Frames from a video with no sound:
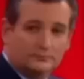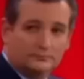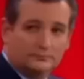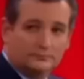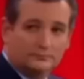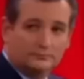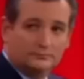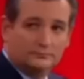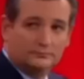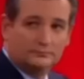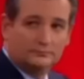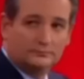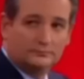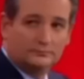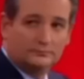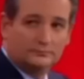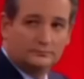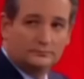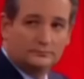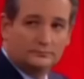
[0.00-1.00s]

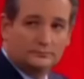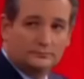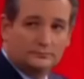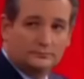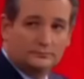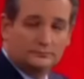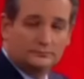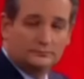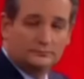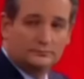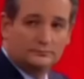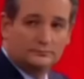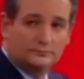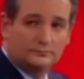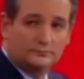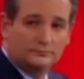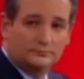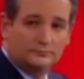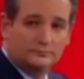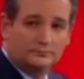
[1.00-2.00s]

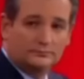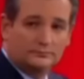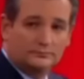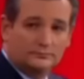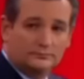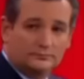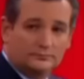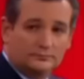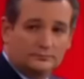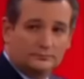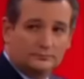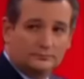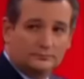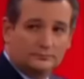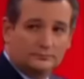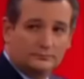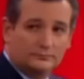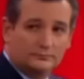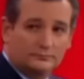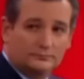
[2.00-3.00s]

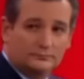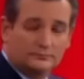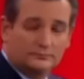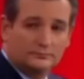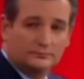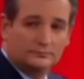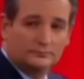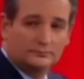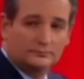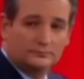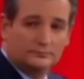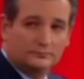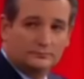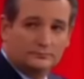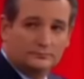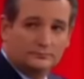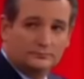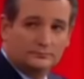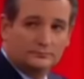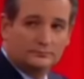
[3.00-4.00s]

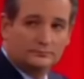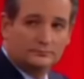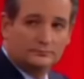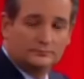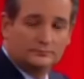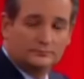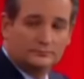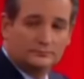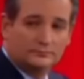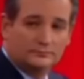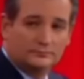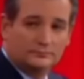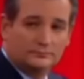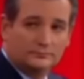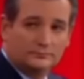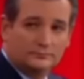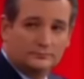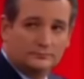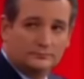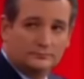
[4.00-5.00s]

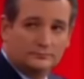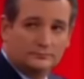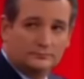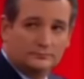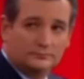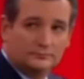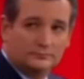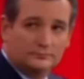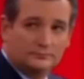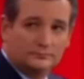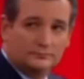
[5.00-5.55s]
This person isn't speaking.